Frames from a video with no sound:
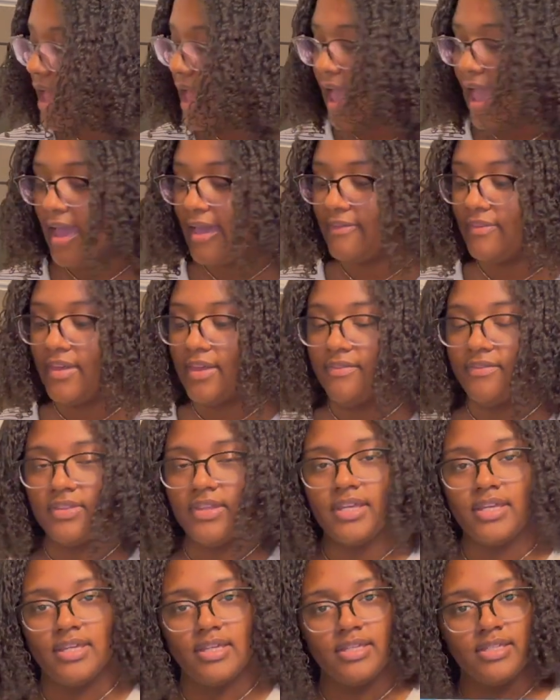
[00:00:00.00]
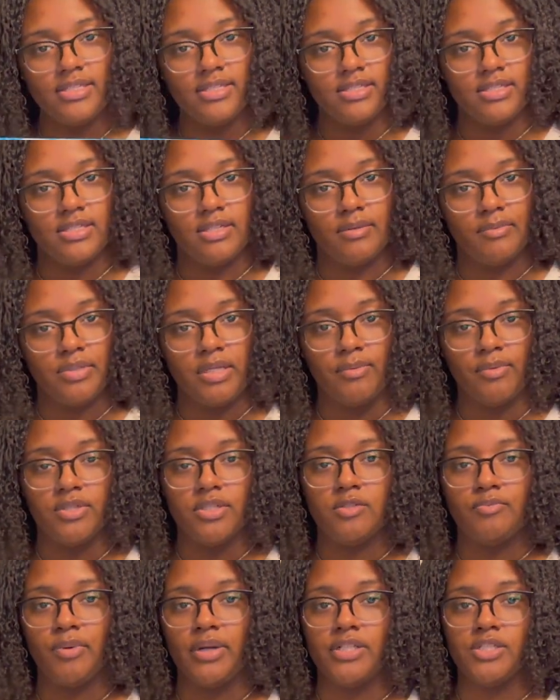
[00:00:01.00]
And then these double
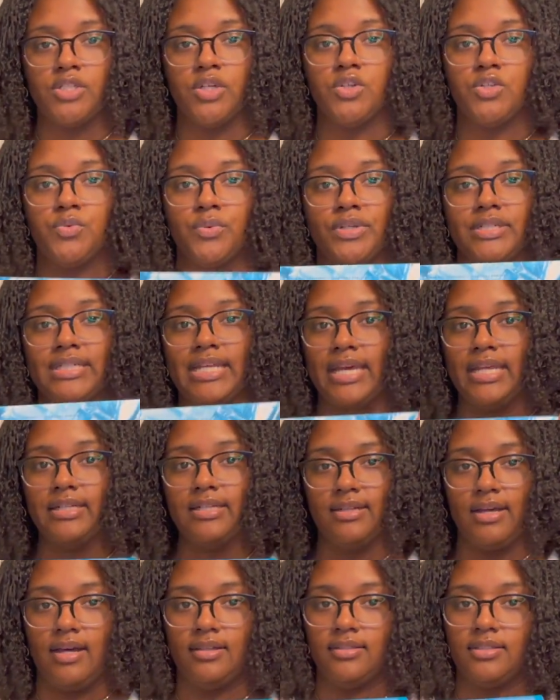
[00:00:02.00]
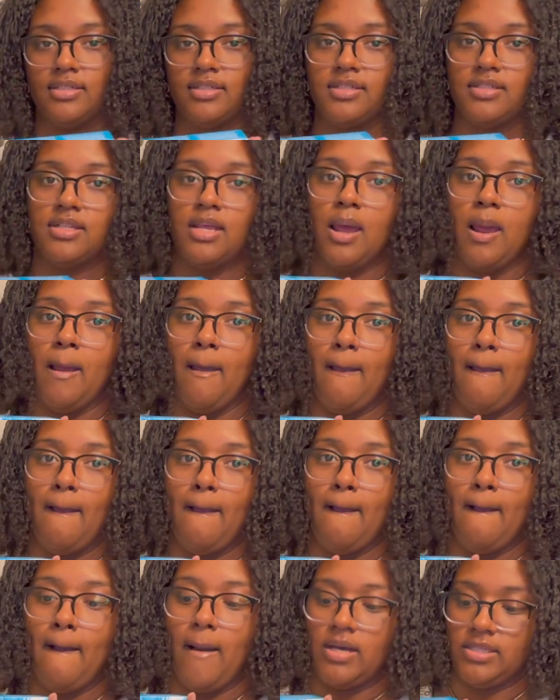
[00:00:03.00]
espressos were $10
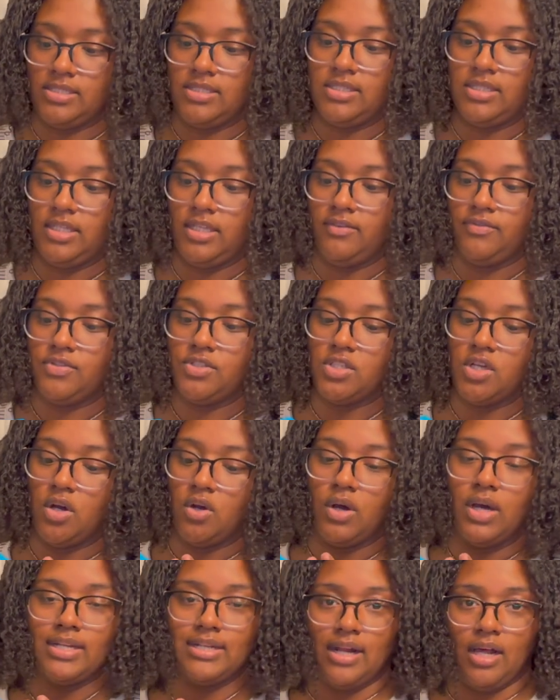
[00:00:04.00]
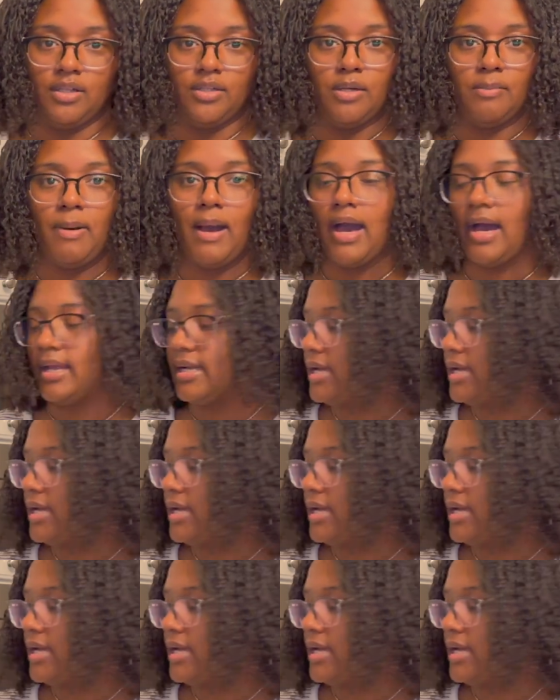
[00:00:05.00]
a sleeve, so $1 a pod.